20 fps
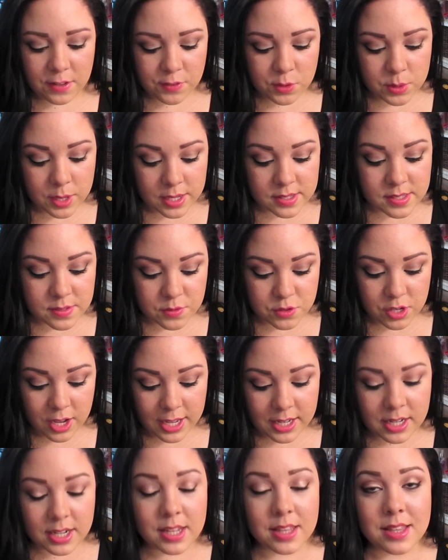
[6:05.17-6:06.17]
If you guys have
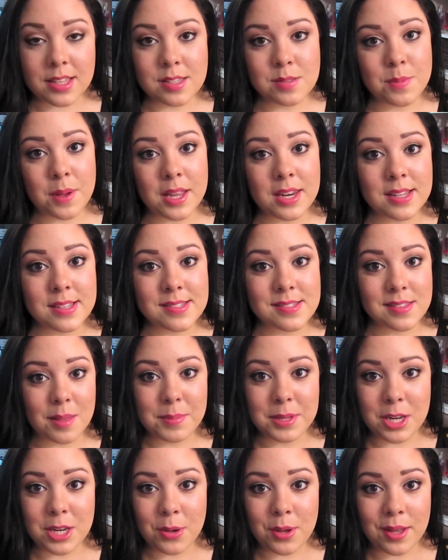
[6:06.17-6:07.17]
tried any of these products,
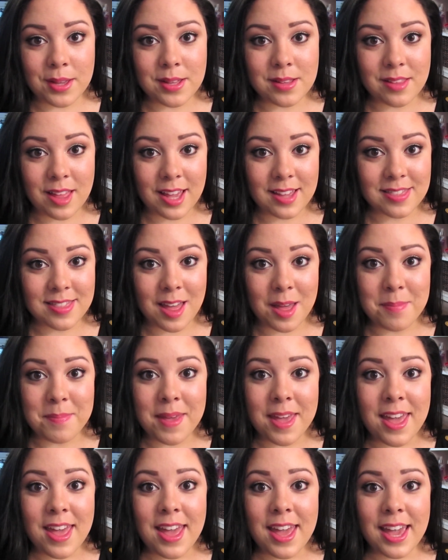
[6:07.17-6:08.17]
let me know how you like
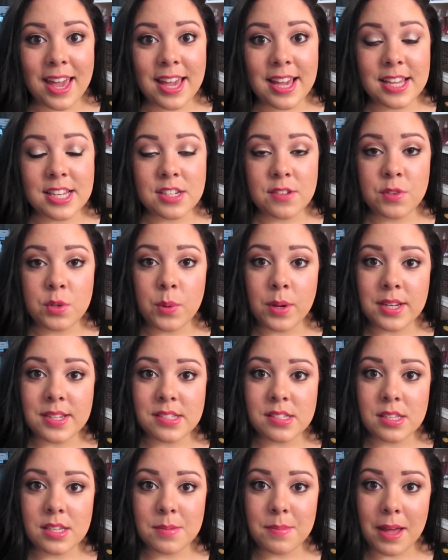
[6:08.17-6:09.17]
them. And if you want to
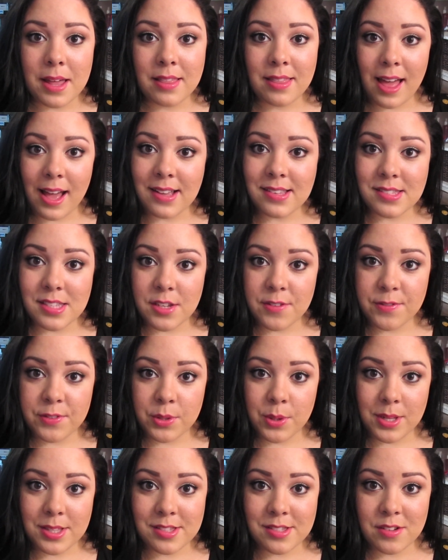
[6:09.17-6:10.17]
see my last
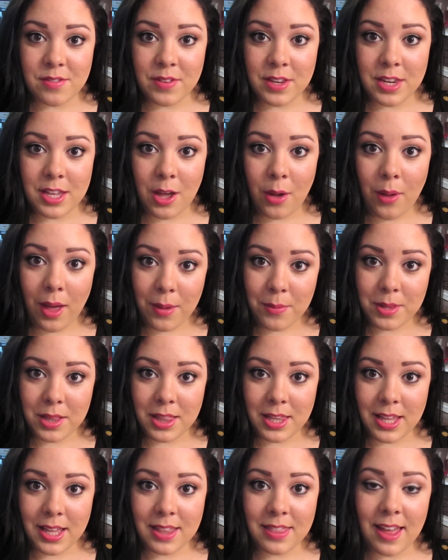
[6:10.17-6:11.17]
Influencer video, I
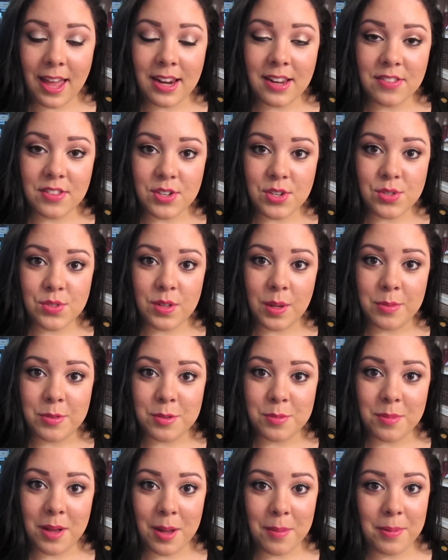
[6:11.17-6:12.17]
will link that in the
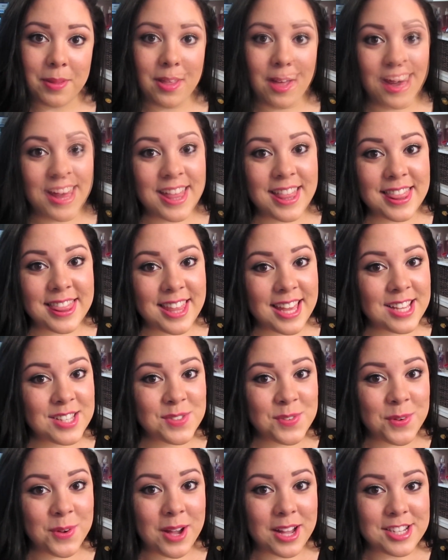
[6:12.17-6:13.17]
description bar below.
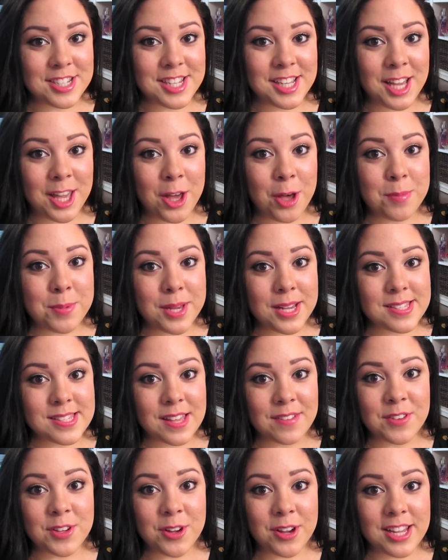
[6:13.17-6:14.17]
Thanks for watching. I hope you guys
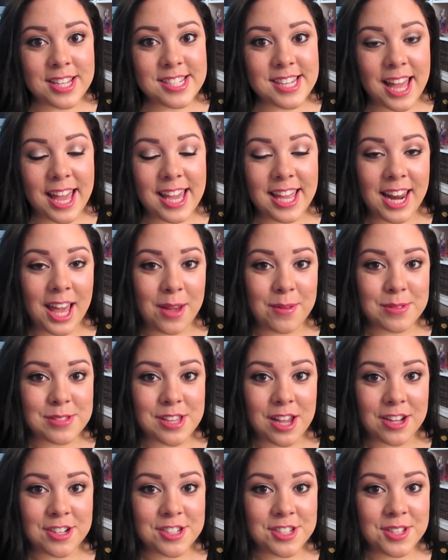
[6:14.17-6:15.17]
have a great day, and I will
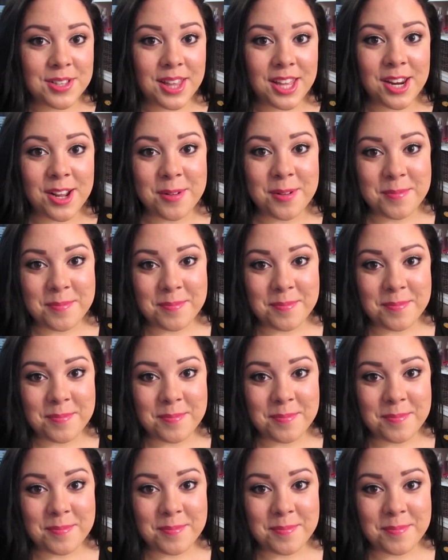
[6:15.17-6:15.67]
talk to you later.